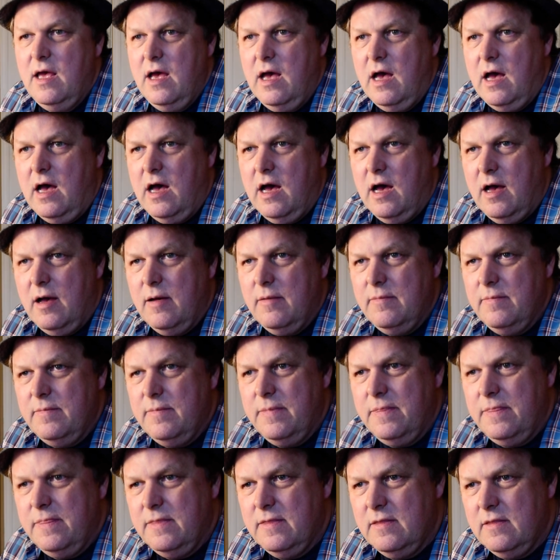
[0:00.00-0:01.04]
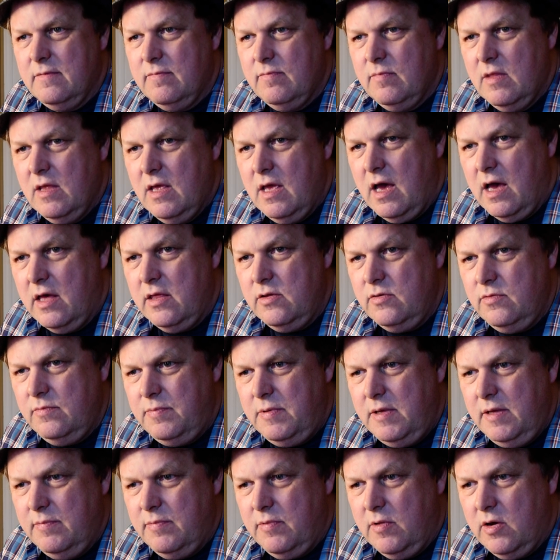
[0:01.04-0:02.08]
Other
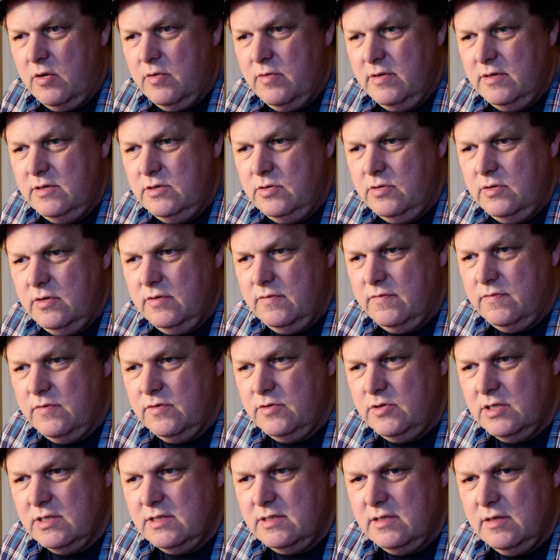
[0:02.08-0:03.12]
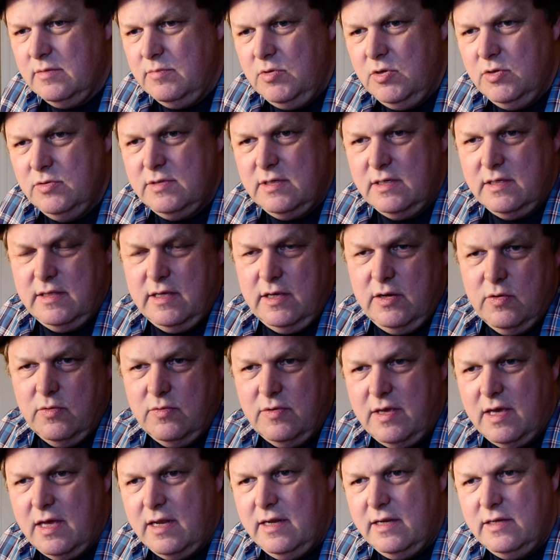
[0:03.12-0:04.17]
people are into it for just the music. They don't
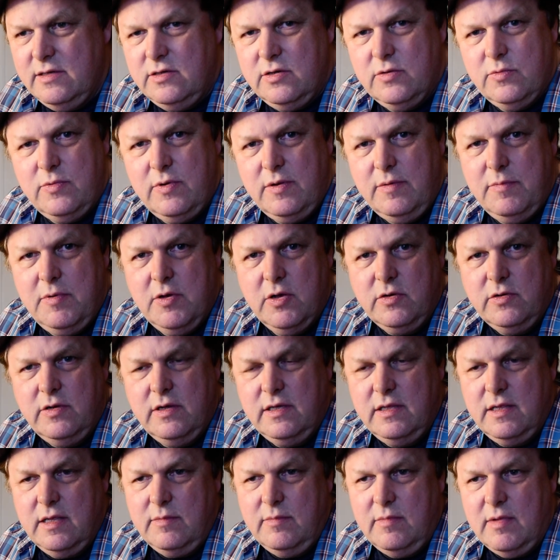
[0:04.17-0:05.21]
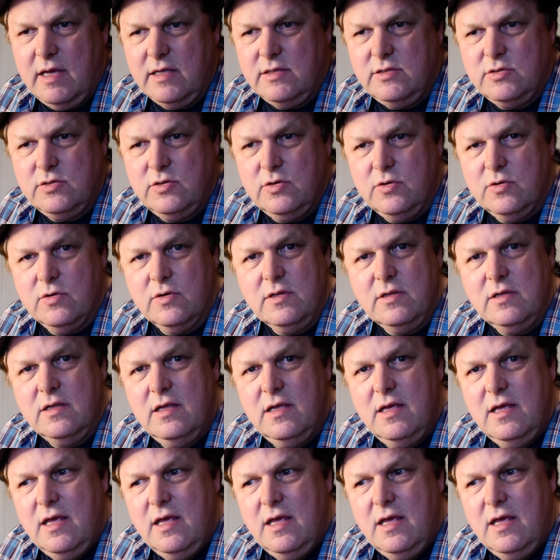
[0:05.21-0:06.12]
get into rebuilding them. That's cool.